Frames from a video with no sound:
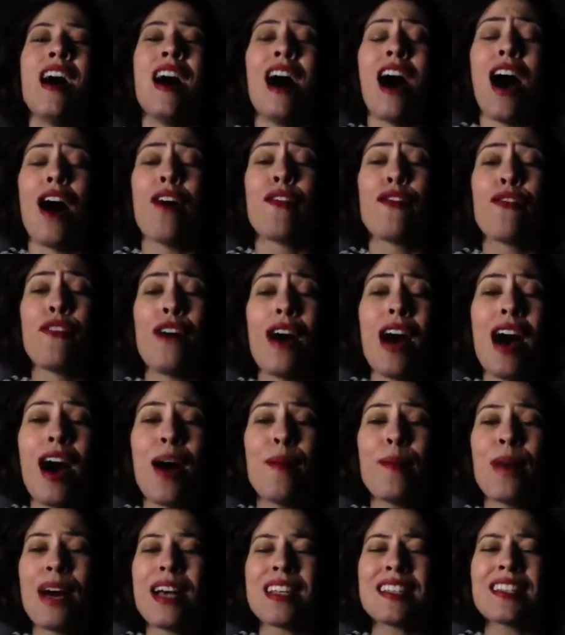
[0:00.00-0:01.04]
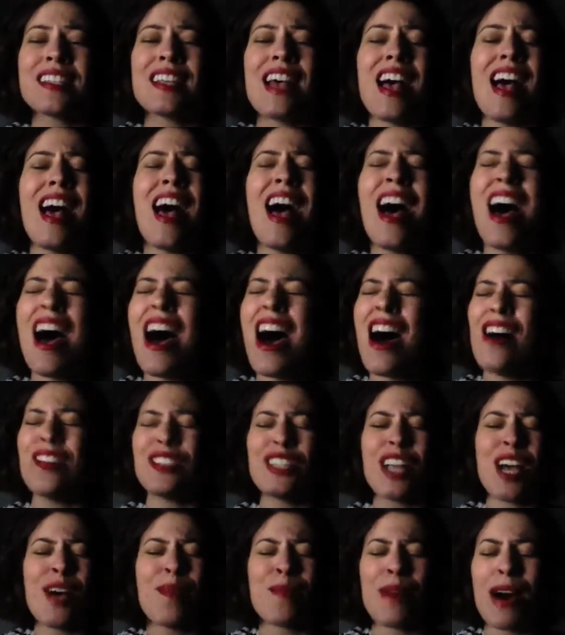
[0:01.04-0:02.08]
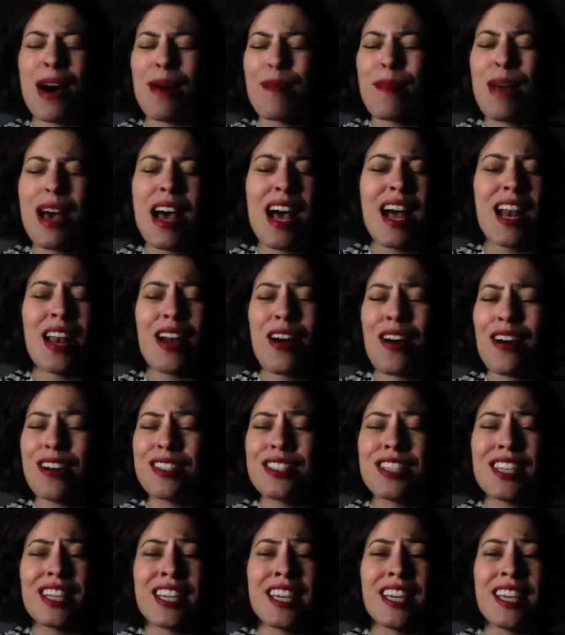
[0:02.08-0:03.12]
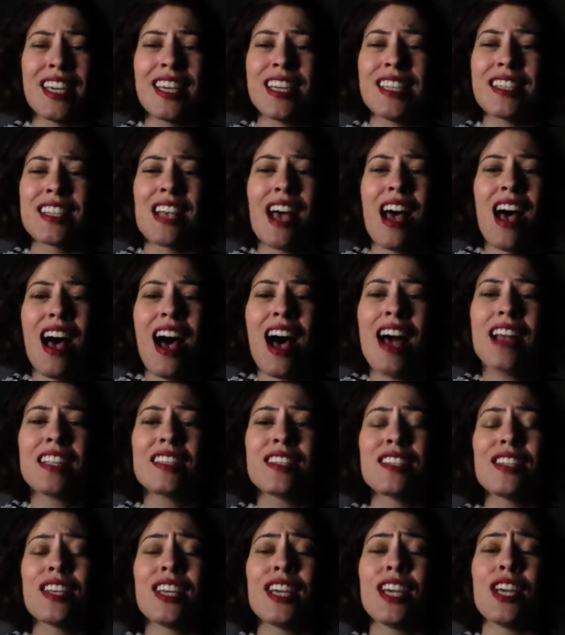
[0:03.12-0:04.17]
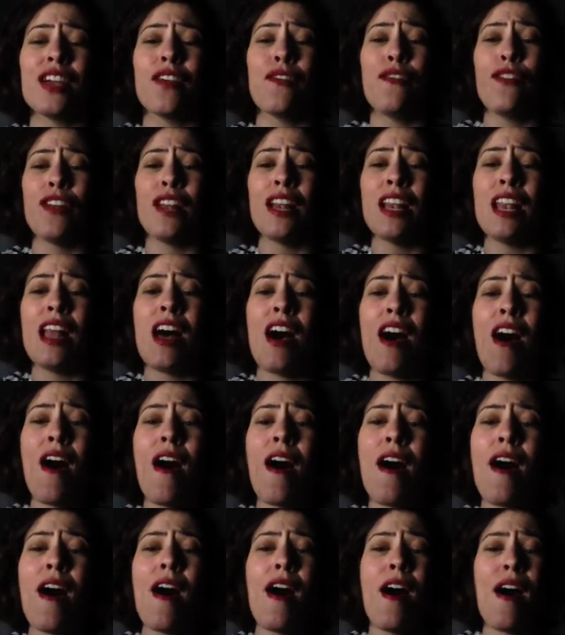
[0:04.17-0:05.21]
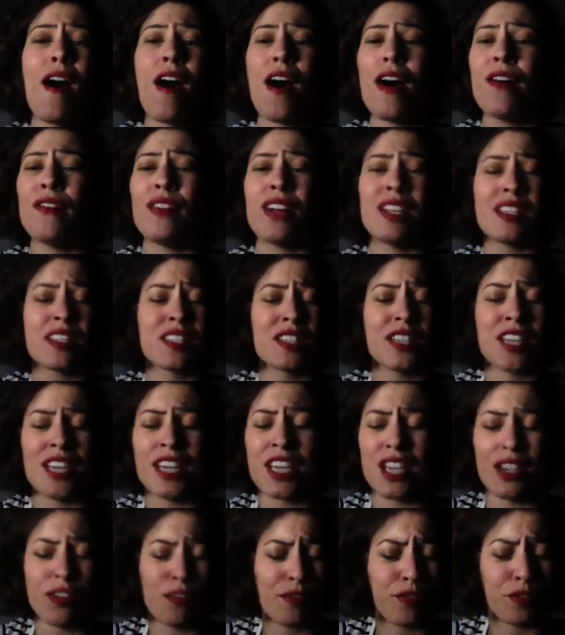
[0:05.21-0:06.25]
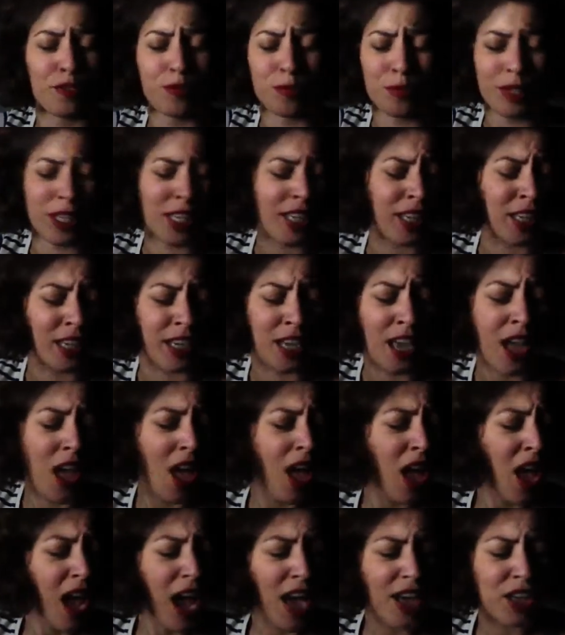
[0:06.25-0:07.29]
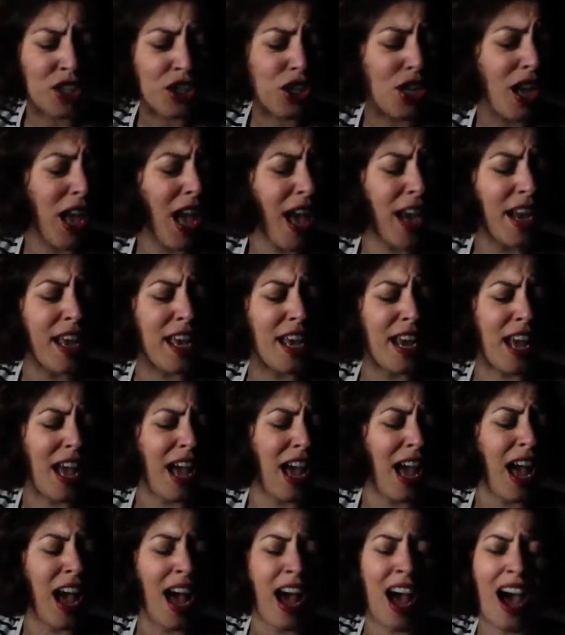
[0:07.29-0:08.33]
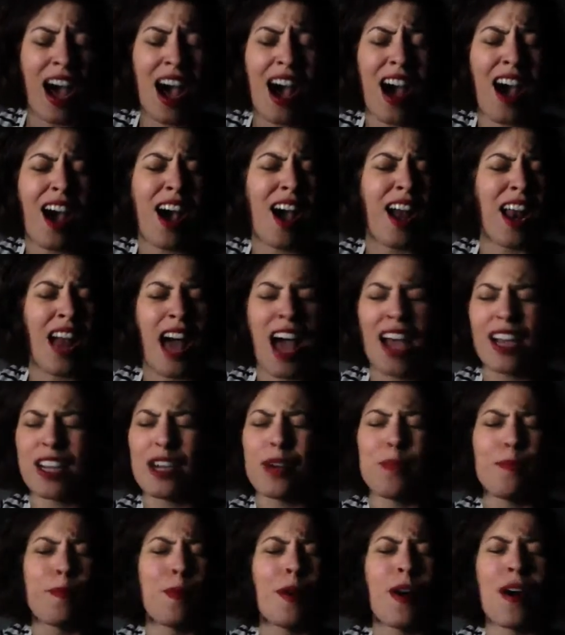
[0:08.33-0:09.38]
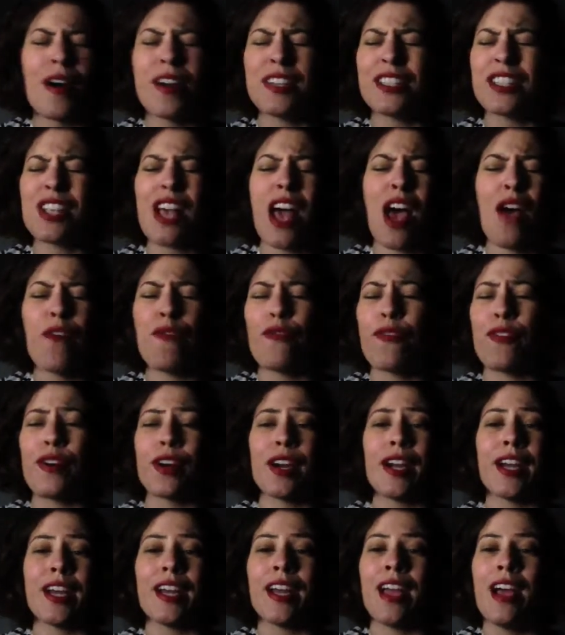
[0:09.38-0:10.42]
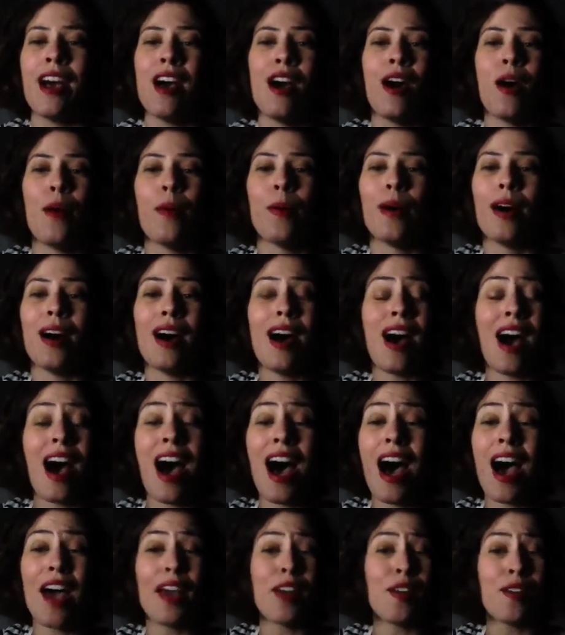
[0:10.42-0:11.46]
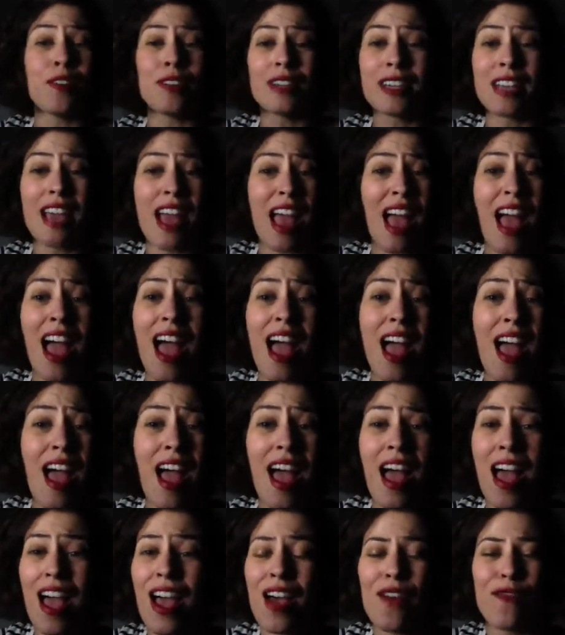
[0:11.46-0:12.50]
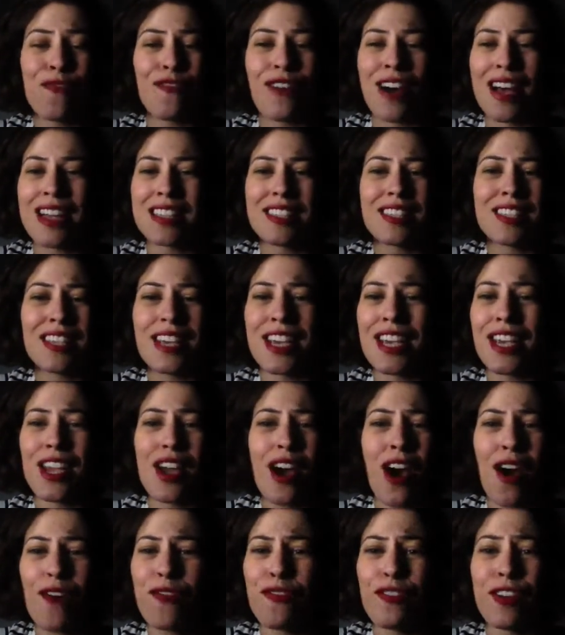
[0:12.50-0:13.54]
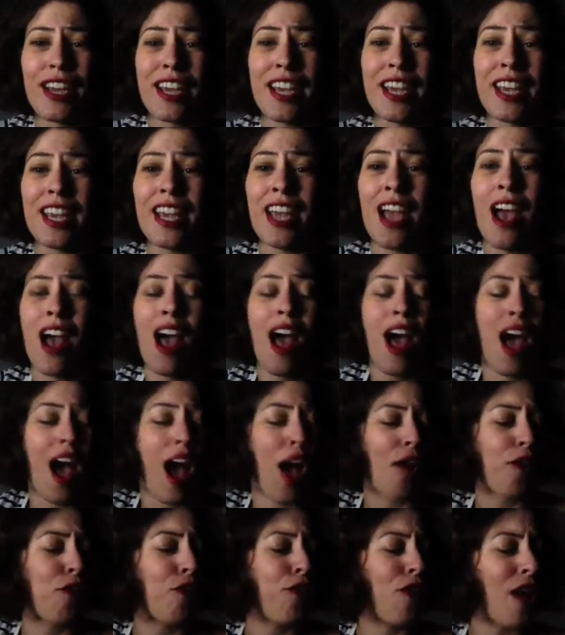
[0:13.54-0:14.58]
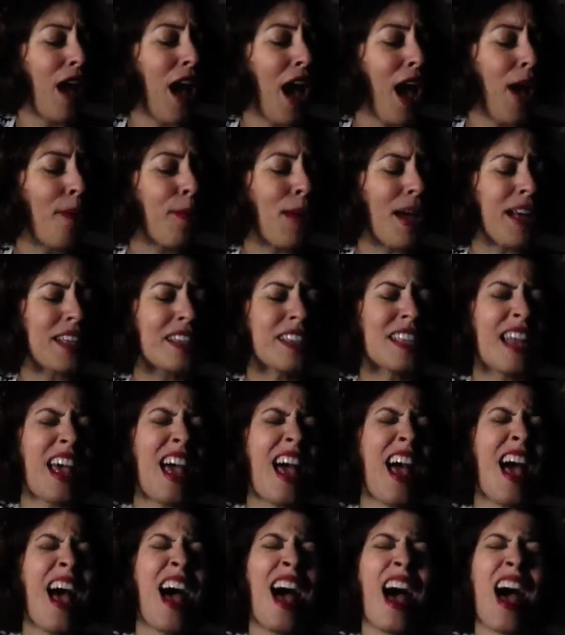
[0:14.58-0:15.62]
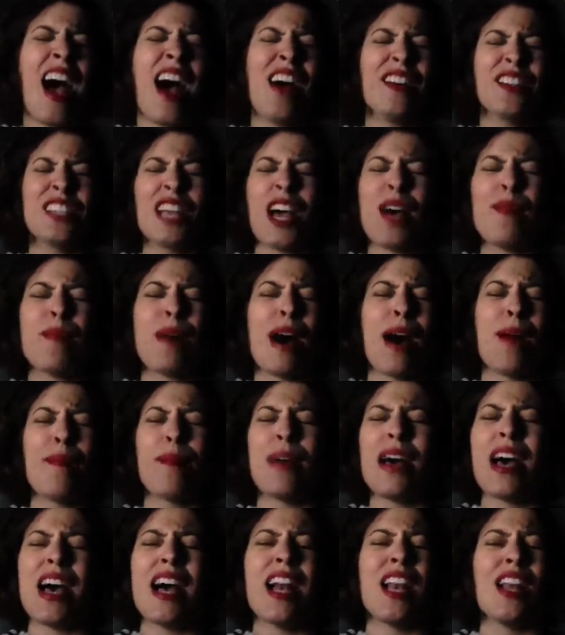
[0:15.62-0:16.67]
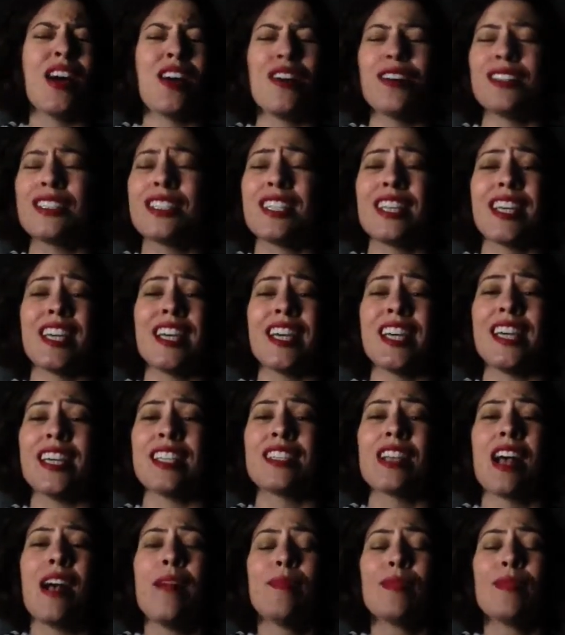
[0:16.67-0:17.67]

I found myself on my melodies. I sing for love, I'll sing for me. I shout it out like a bird set free. Well, I don't care if I sing off key. I found myself on my melodies.